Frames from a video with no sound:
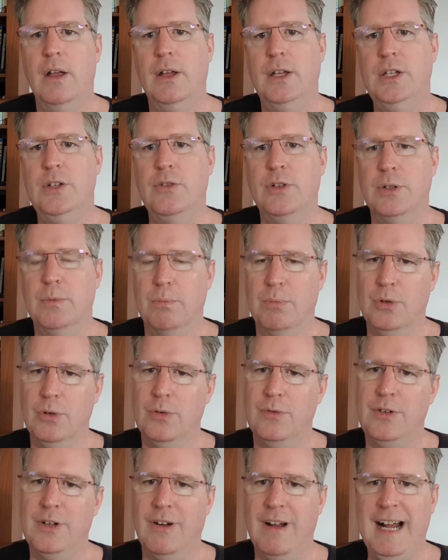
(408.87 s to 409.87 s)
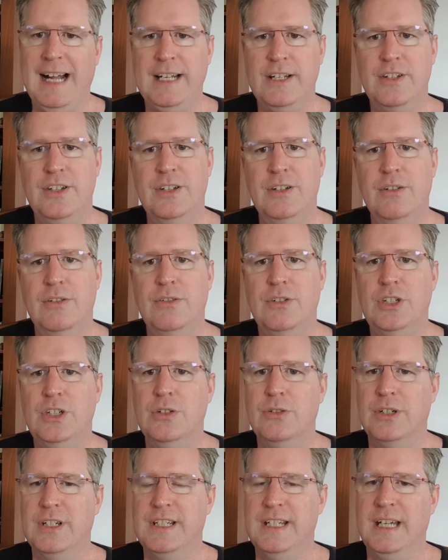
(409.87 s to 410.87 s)
You can improve your attitude,
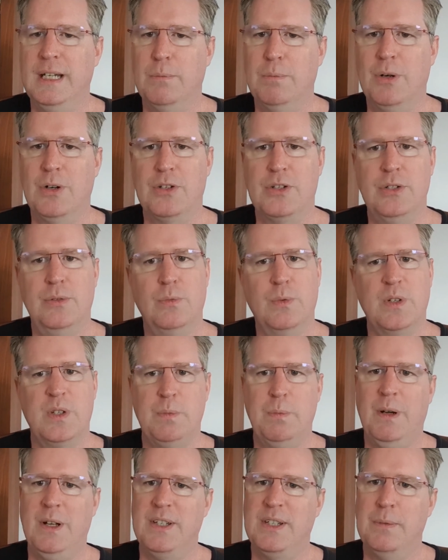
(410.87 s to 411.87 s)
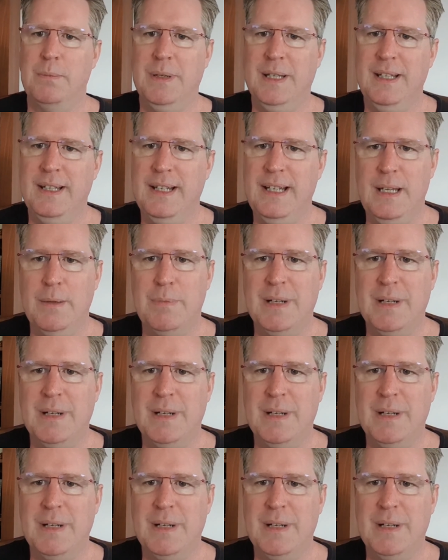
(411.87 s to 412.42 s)
you can take personal responsibility,